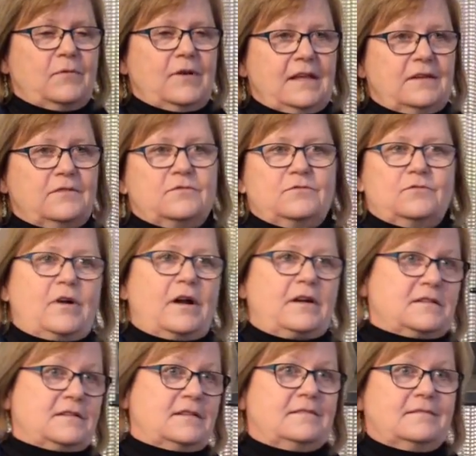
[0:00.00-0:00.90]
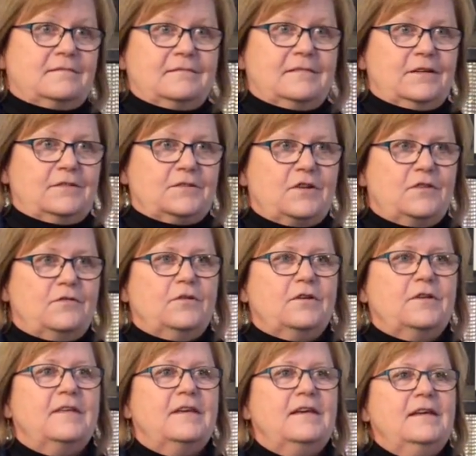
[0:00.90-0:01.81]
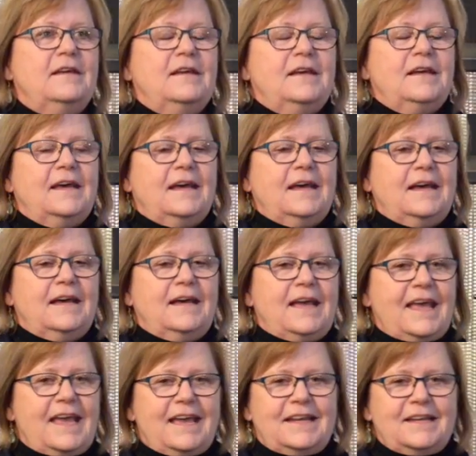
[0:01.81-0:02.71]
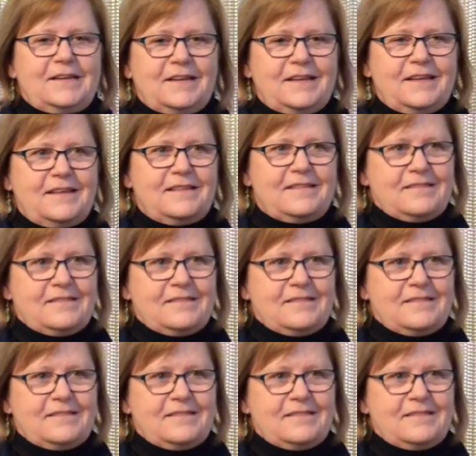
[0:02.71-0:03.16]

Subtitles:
in trucks and so forth, and